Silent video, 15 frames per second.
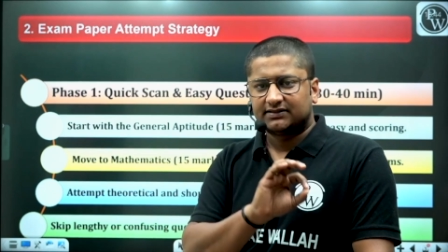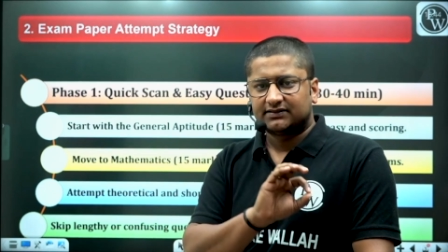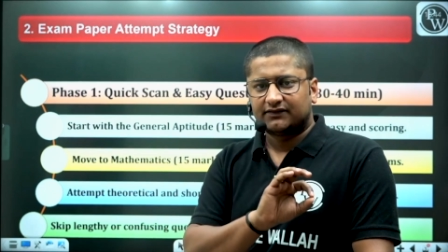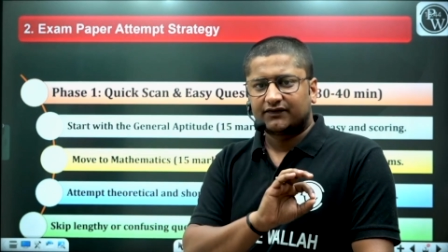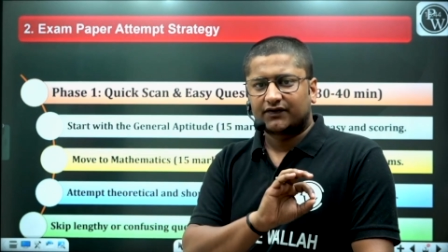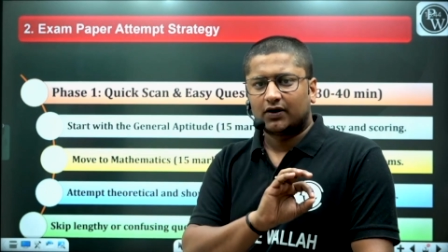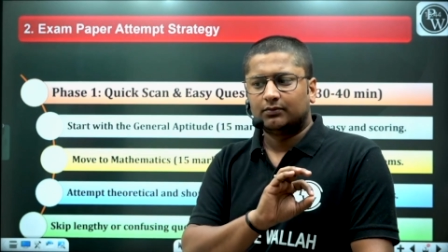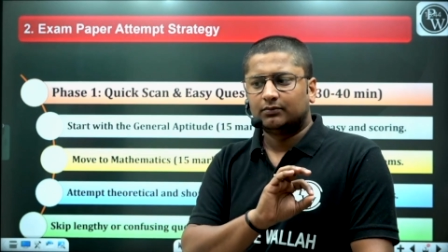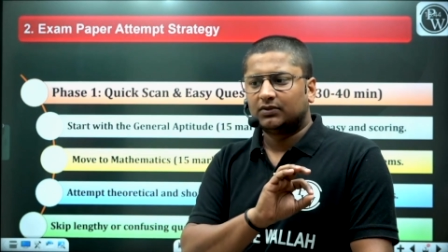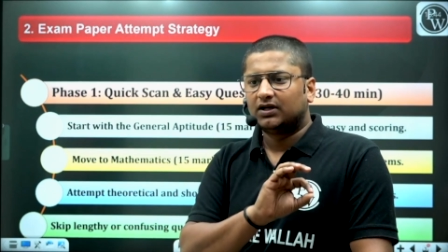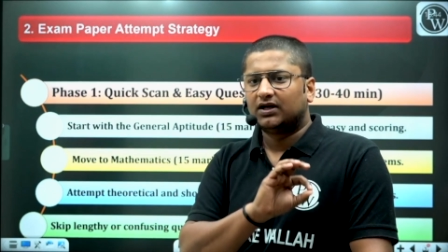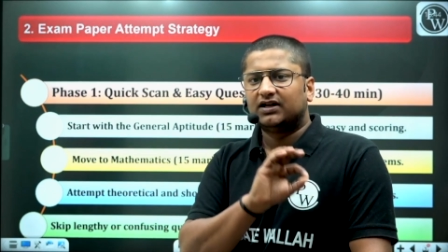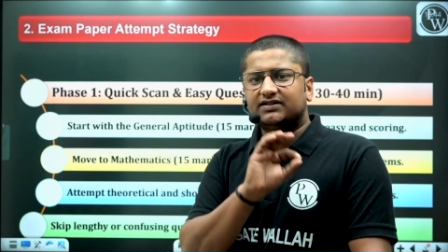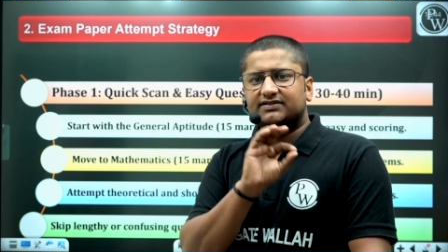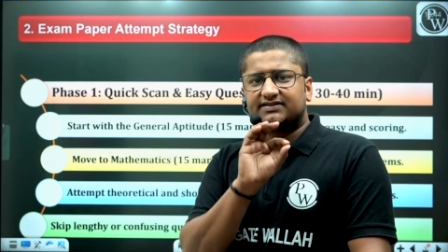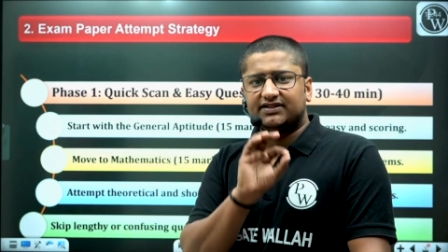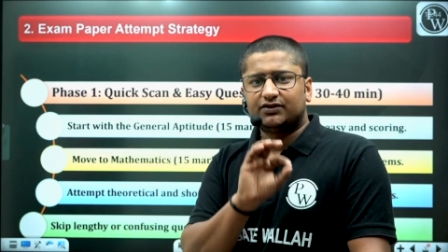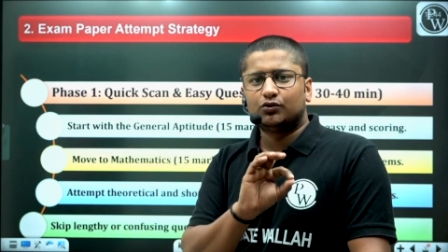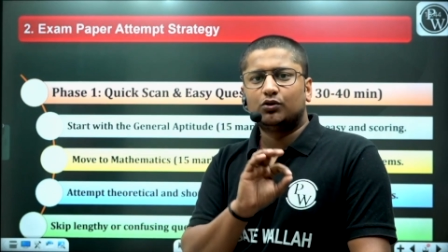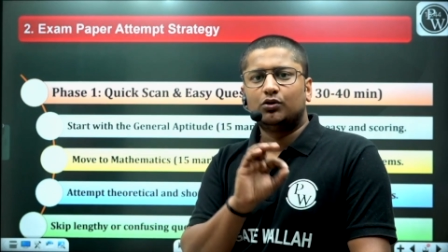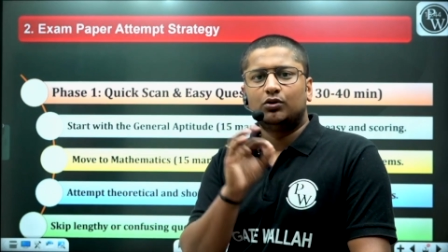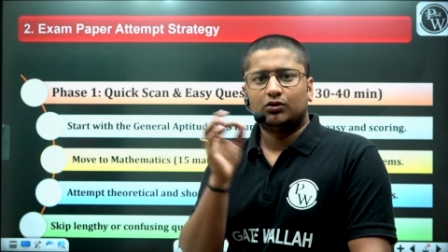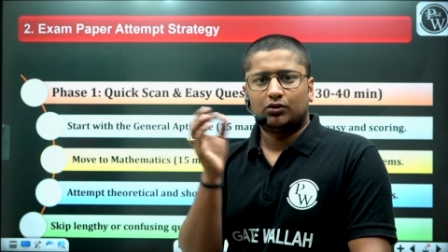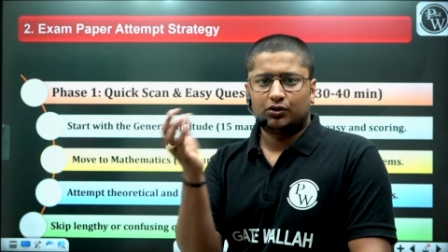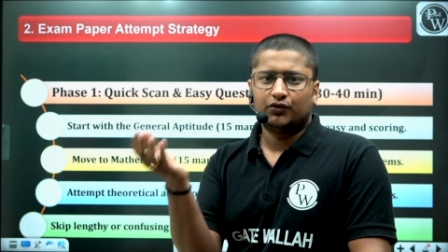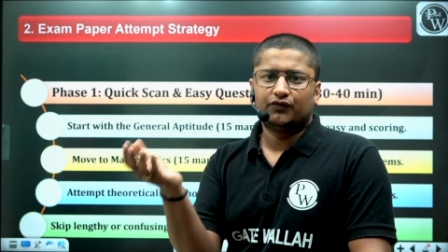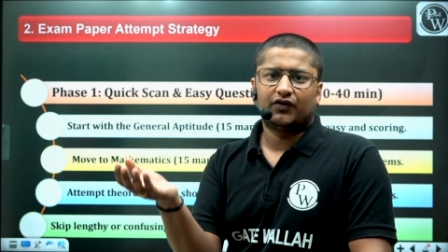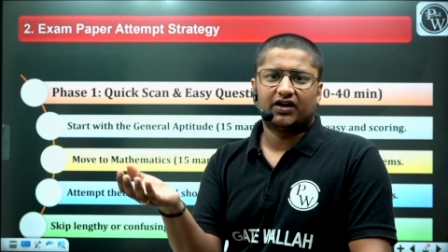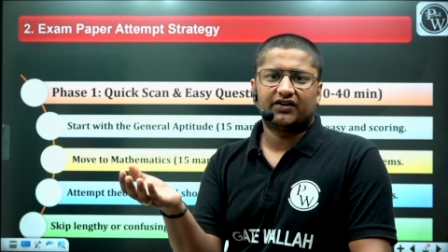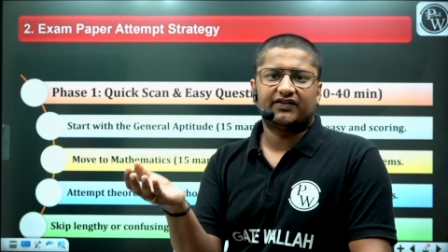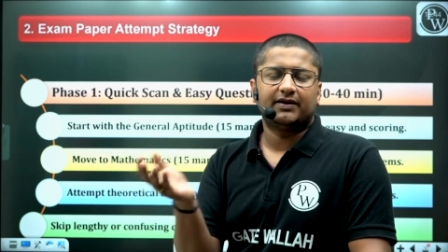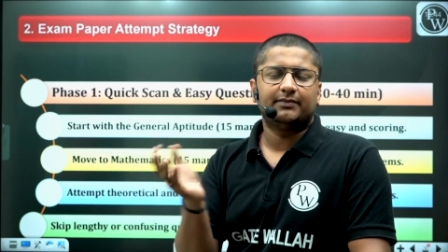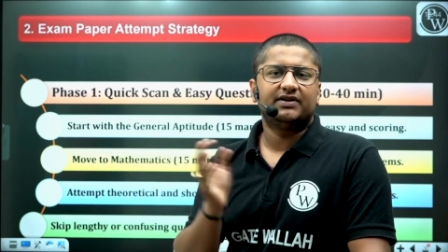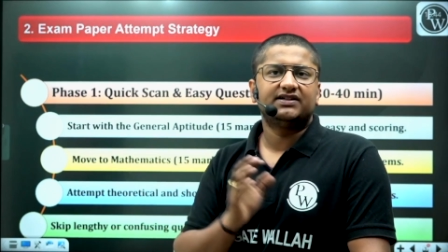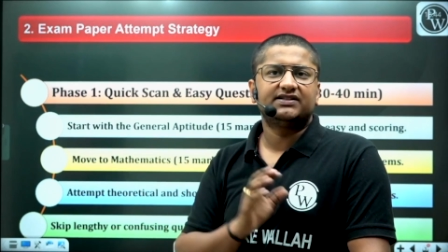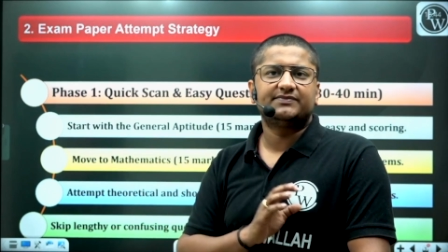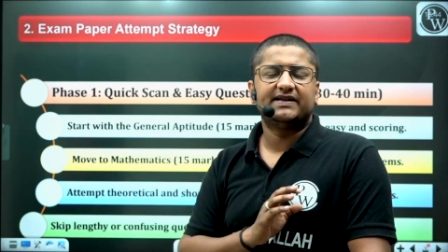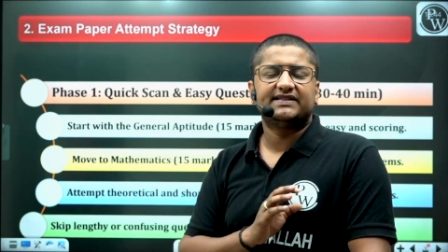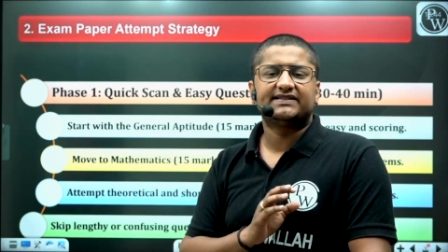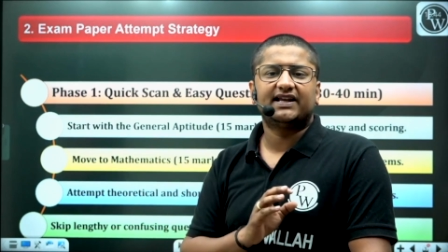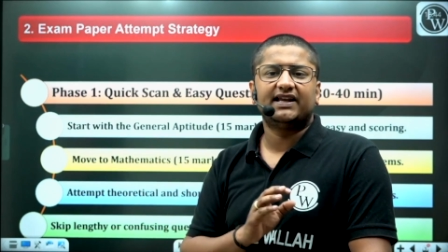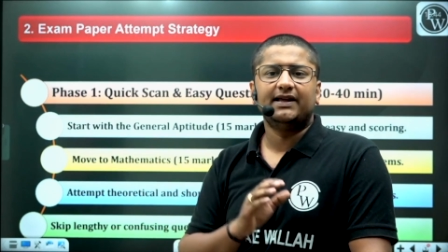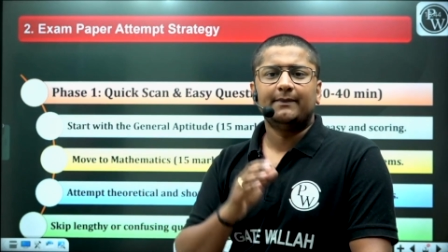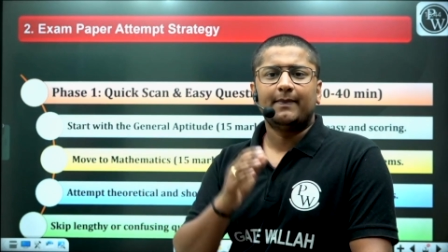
from uh, 0 to 45 minutes basically.